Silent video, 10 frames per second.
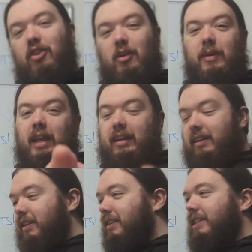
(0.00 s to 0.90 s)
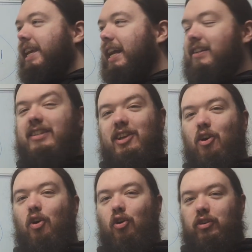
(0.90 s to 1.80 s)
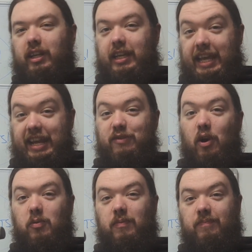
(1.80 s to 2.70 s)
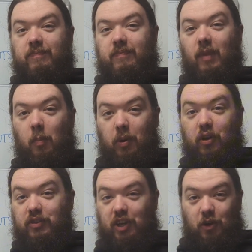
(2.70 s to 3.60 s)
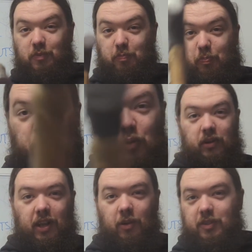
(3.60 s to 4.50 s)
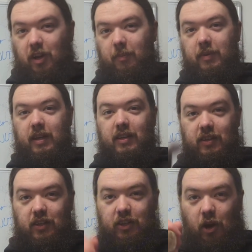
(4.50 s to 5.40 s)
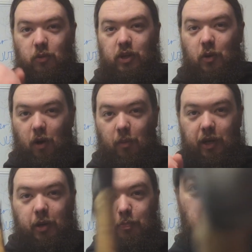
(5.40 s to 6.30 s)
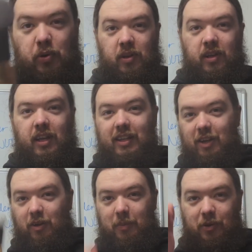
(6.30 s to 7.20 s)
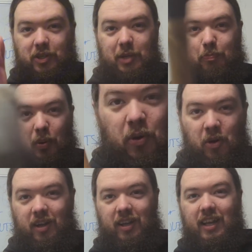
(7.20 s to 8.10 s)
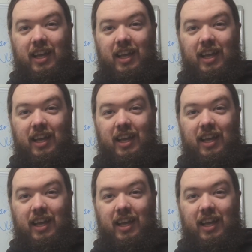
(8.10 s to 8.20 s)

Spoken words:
Jormungandr is the anti-horny hero, because he goes, boom, no, stop. No Warmonger, boom, no Nobushi, boom.